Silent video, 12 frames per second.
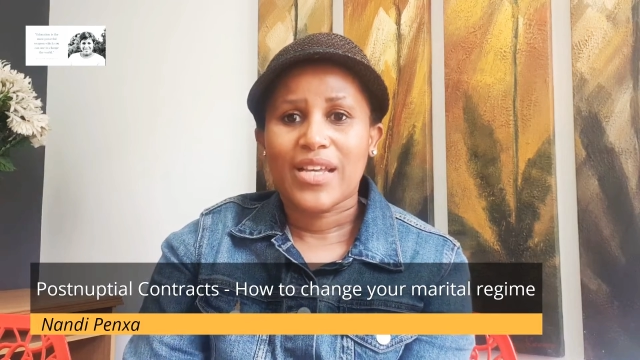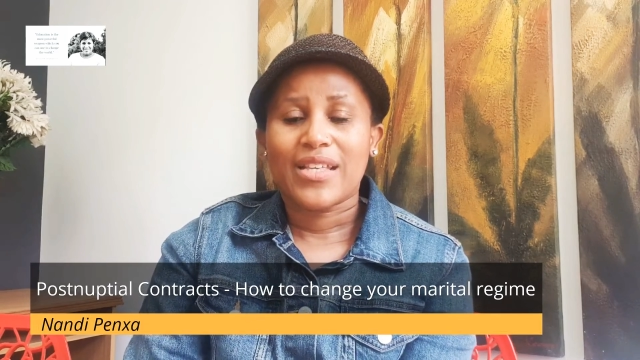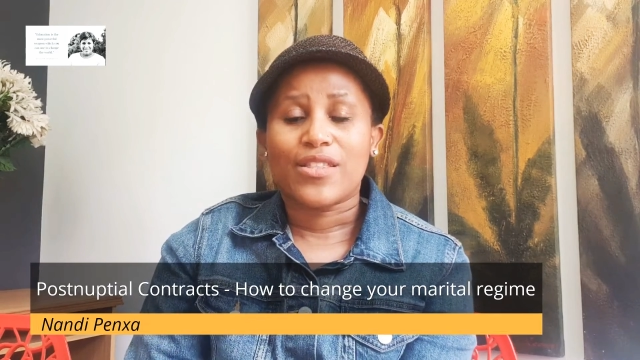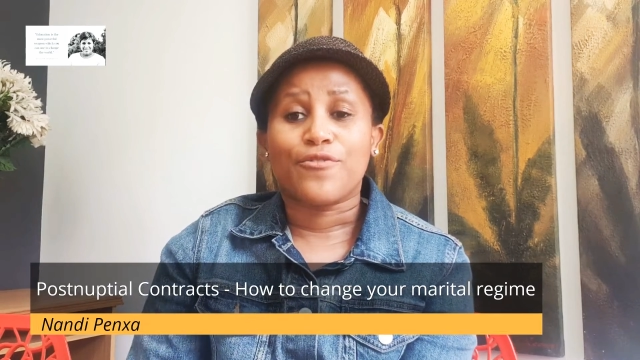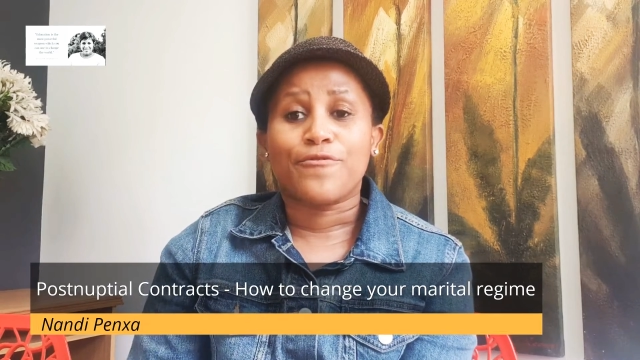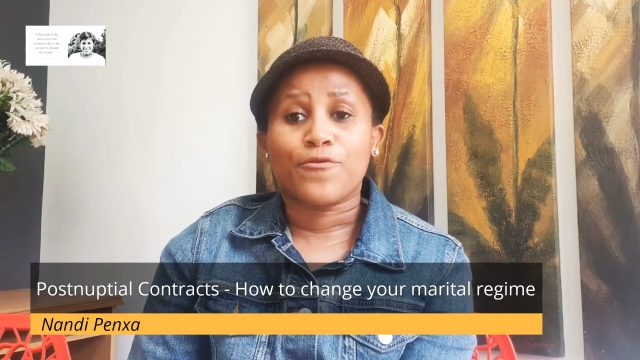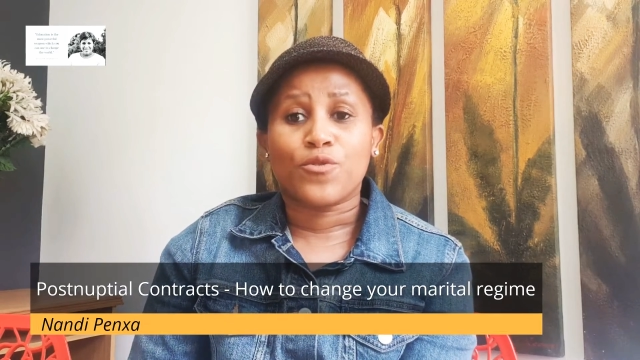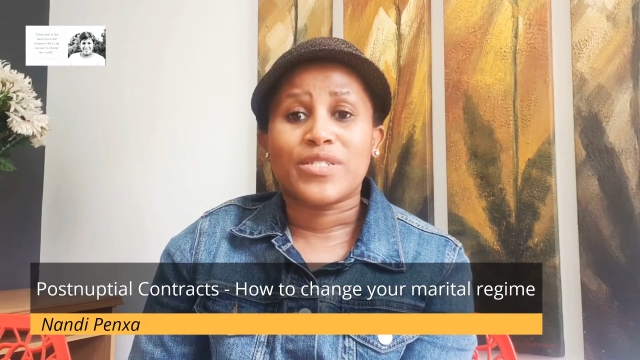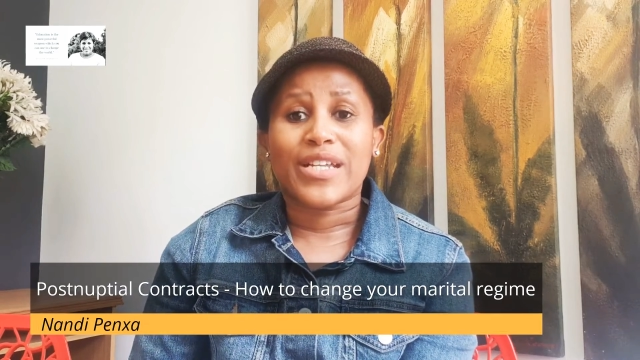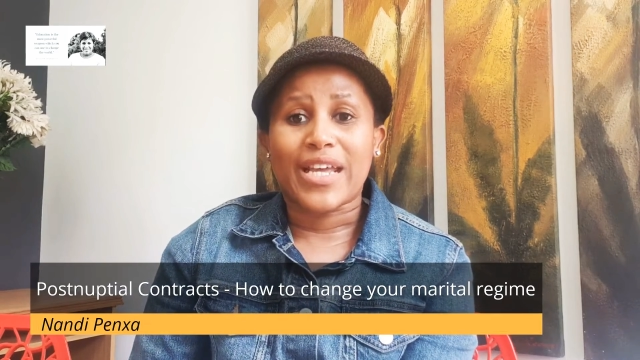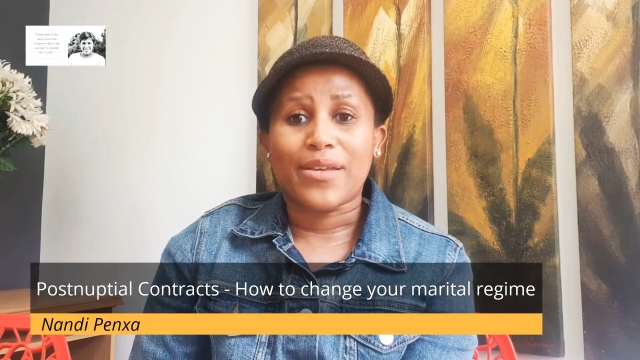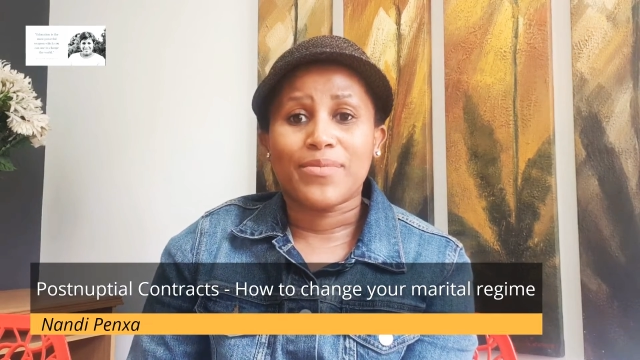the full
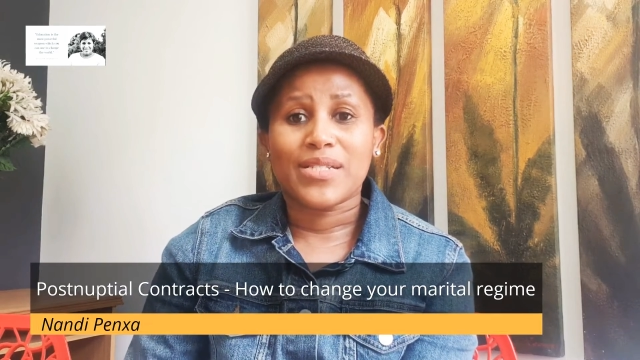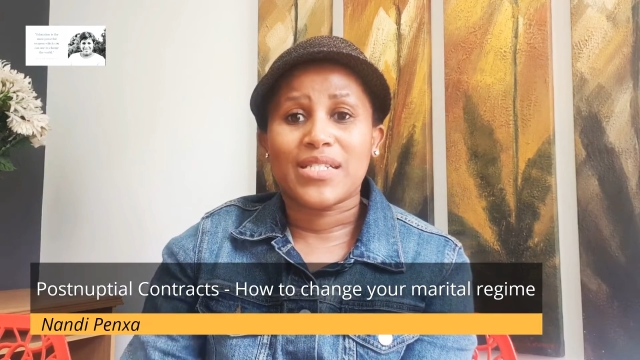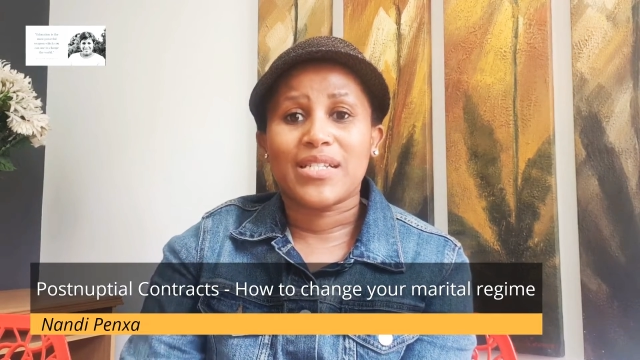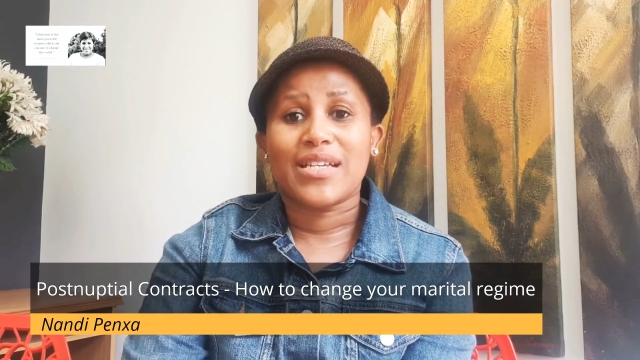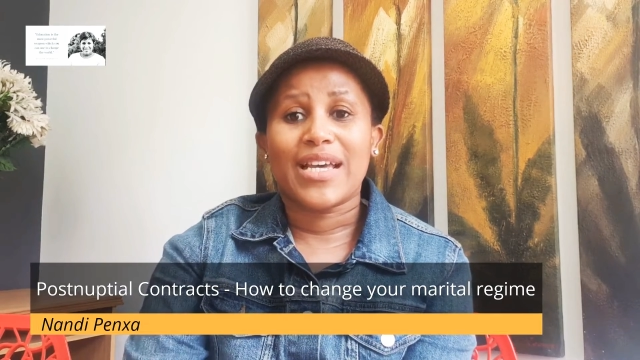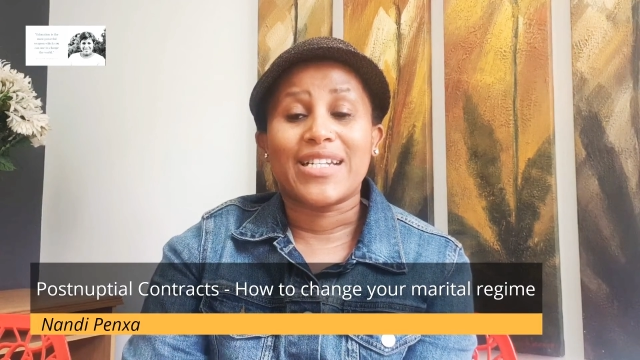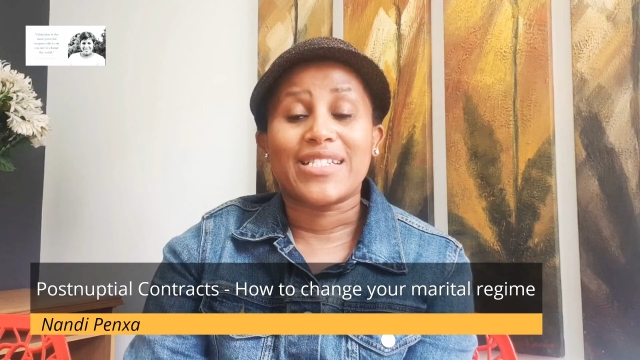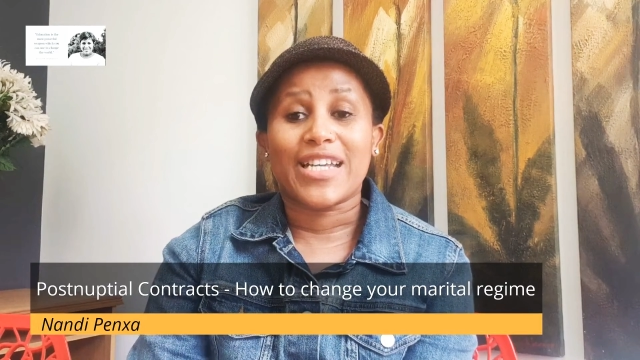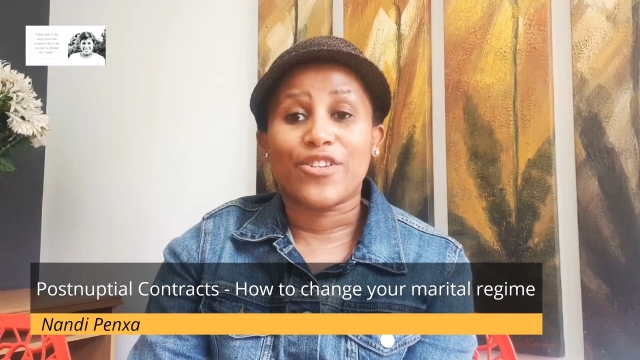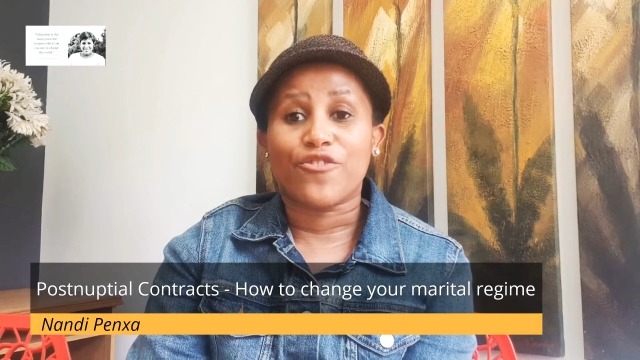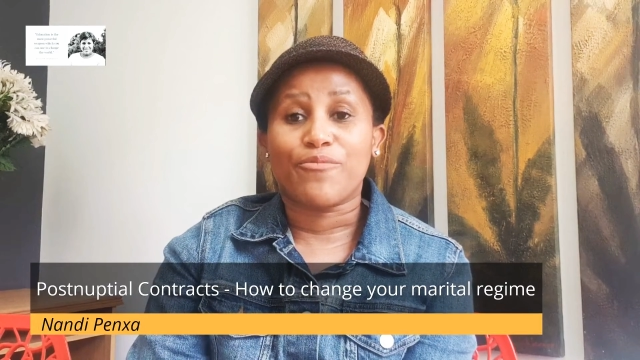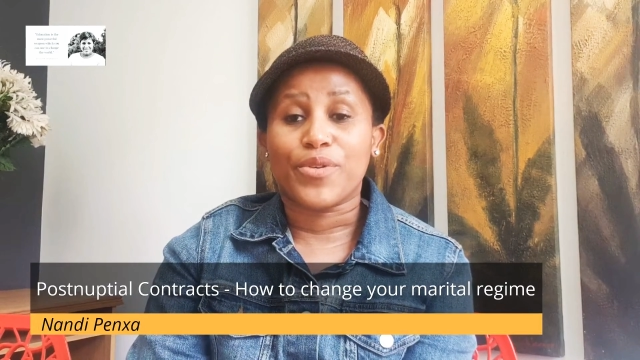names and
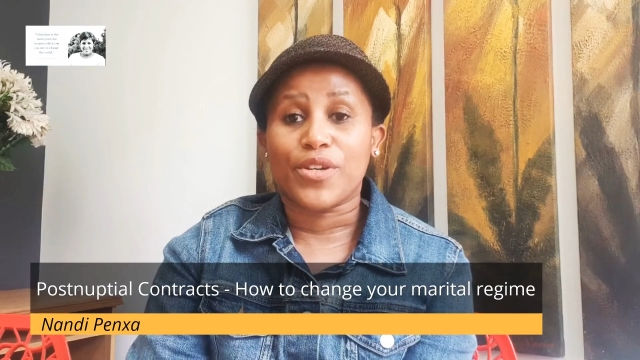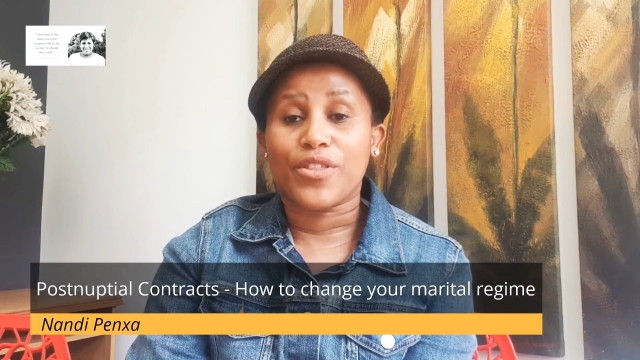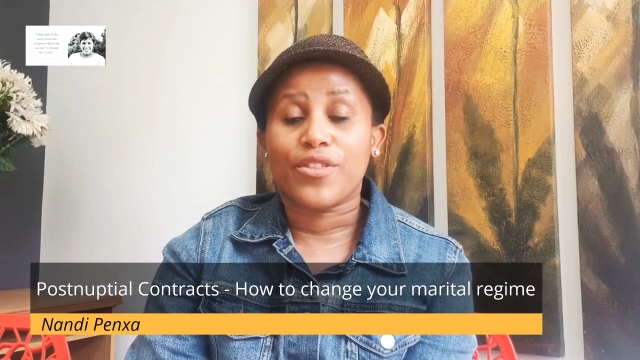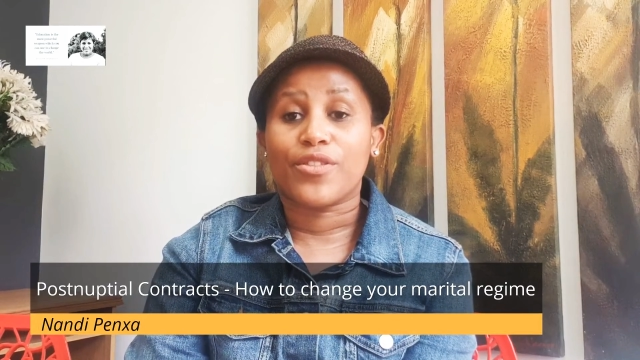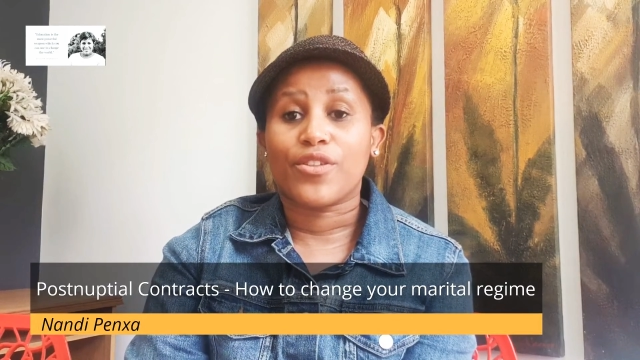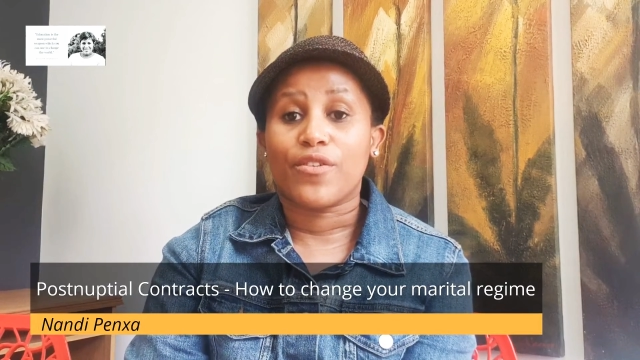date of birth